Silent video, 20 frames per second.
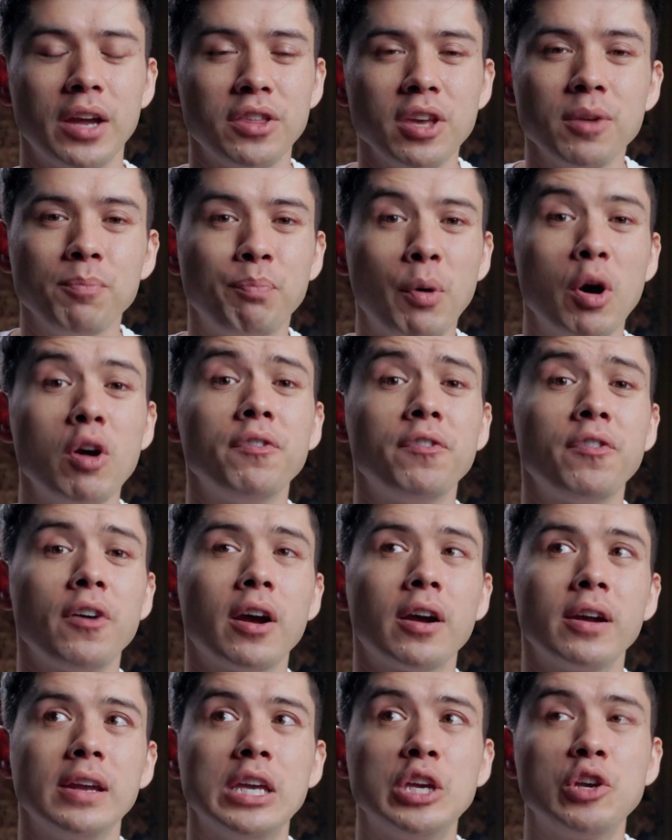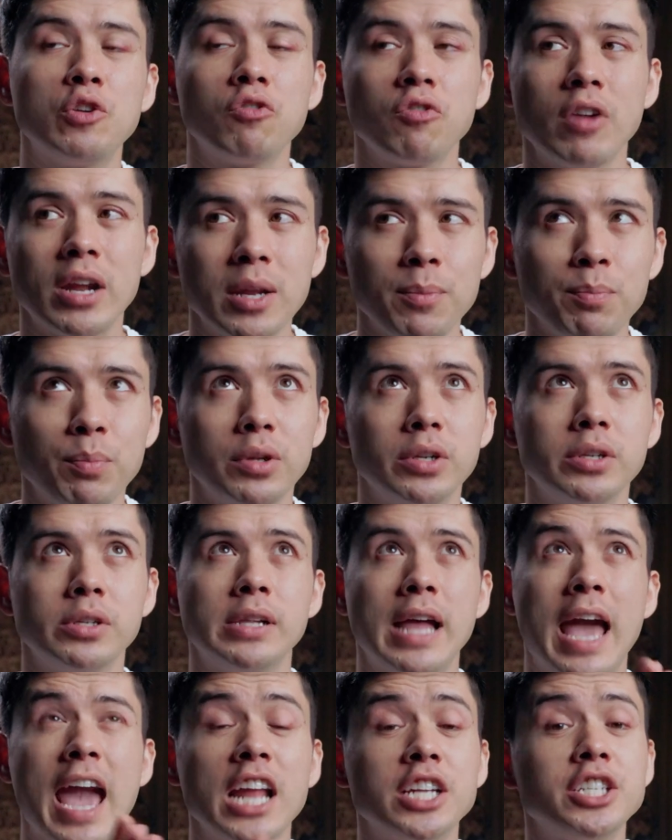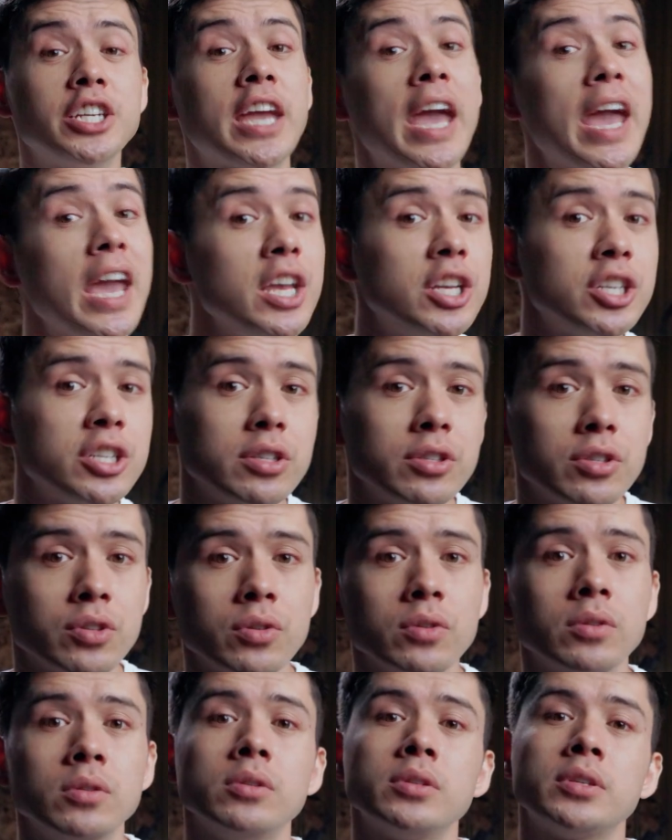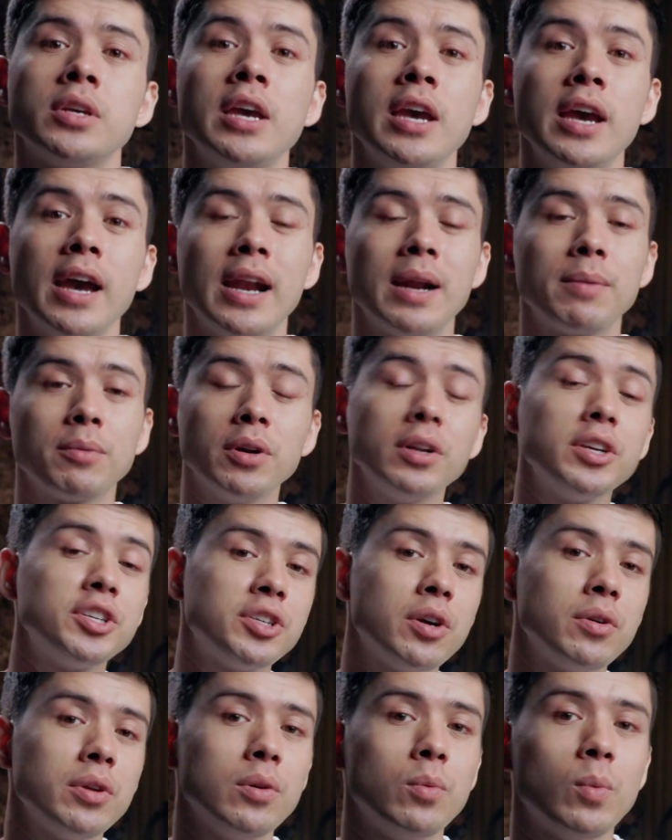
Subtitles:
think both are incredible education tools, and I'm gonna show you